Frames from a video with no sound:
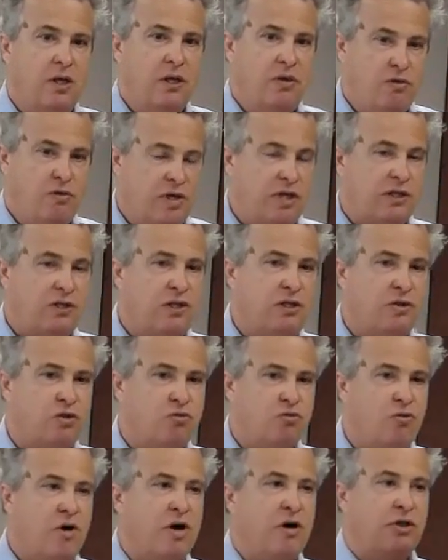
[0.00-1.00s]
This
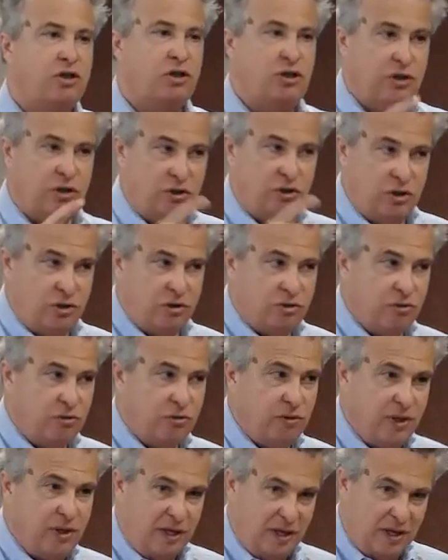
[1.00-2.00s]
is where it's just
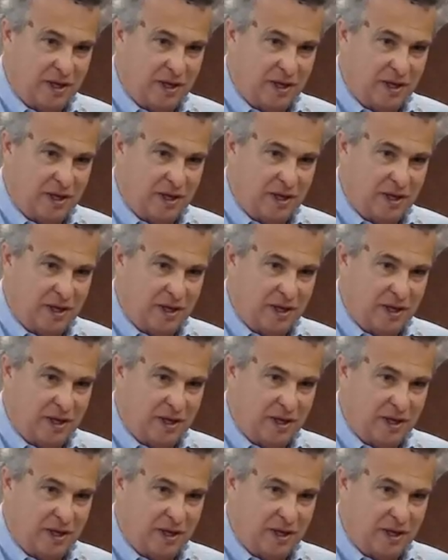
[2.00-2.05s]
you